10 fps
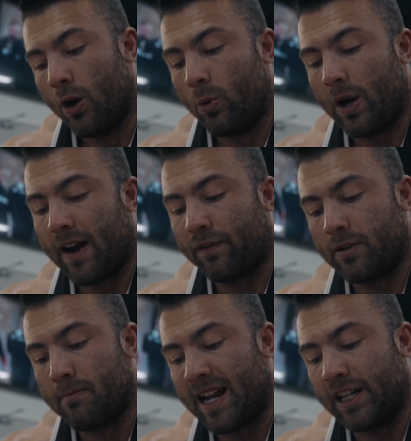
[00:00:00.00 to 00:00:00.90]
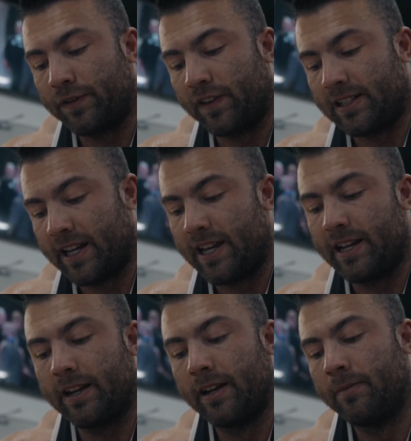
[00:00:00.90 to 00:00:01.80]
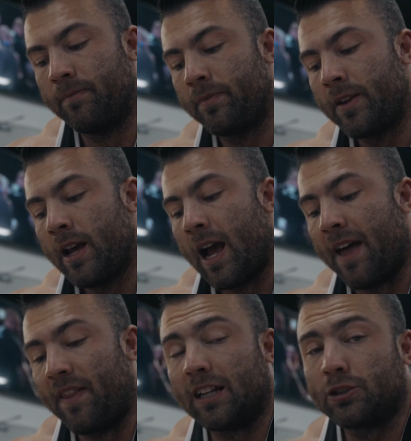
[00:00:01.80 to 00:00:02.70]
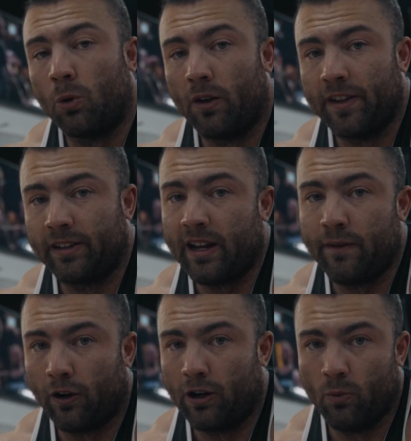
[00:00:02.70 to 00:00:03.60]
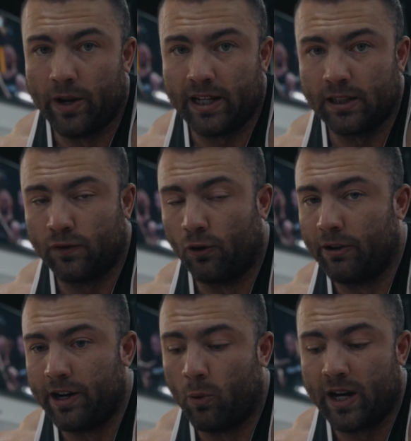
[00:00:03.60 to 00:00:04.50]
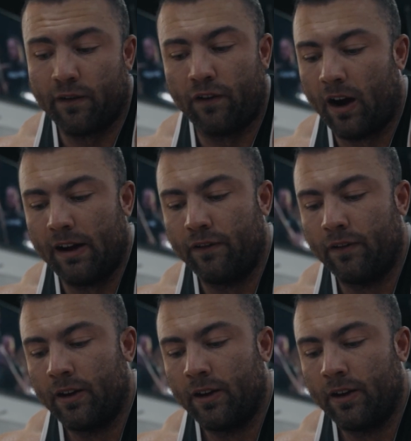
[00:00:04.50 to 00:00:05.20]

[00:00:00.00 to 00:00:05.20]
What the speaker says: we have to manage fatigue. And that's what the D volume week is for in the week 5.